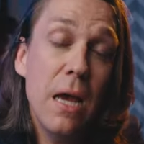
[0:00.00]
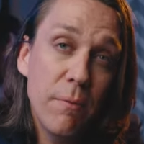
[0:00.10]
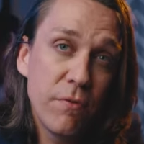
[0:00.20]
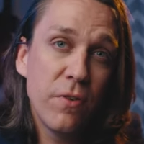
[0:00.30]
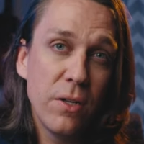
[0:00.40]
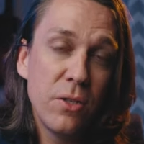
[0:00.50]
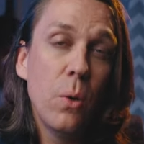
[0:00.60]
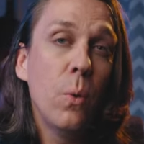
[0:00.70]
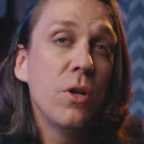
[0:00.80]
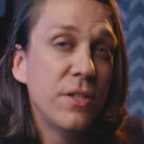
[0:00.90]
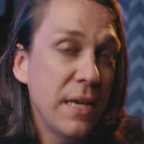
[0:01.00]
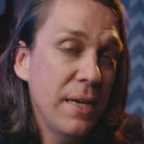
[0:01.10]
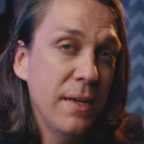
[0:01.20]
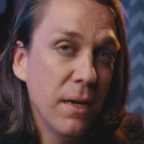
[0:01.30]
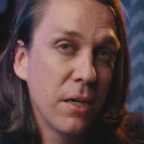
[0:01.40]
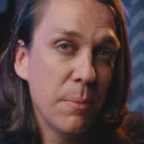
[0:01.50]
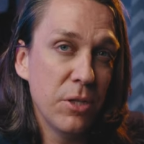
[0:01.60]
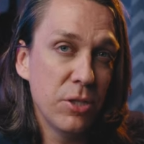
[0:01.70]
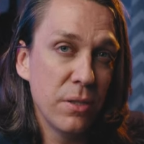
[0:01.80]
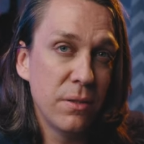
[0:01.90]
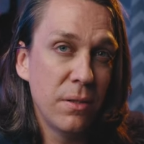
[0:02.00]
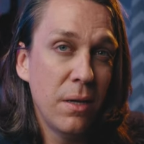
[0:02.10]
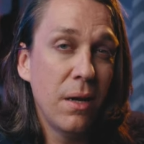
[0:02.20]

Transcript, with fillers: upfront when you're taking on commissions.